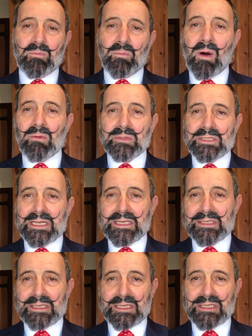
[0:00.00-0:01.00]
Walt
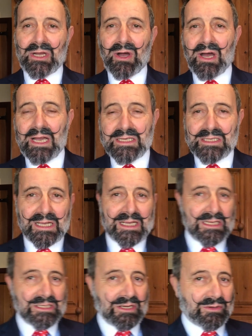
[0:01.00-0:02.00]
Disney ties.
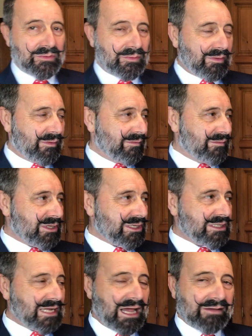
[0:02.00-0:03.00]
So
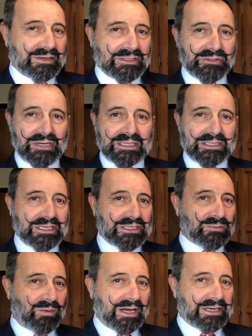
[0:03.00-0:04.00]
just out of interest,
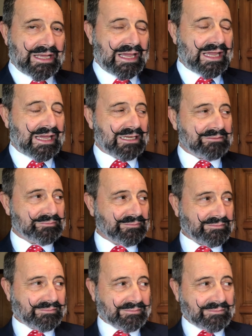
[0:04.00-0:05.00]
this one here
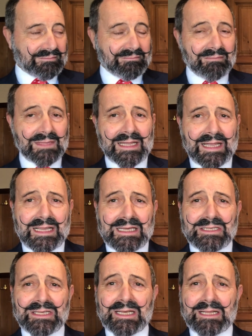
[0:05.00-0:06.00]

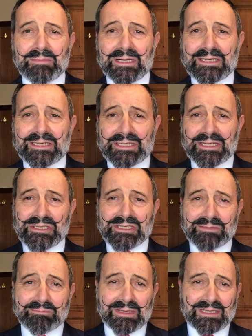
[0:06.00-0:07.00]
is a limited
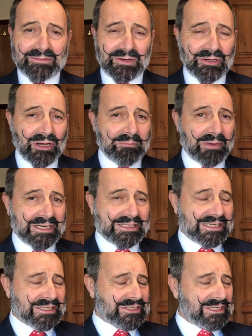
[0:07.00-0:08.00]
edition, believe it or not, by
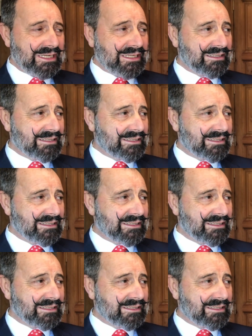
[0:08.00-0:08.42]
Disney,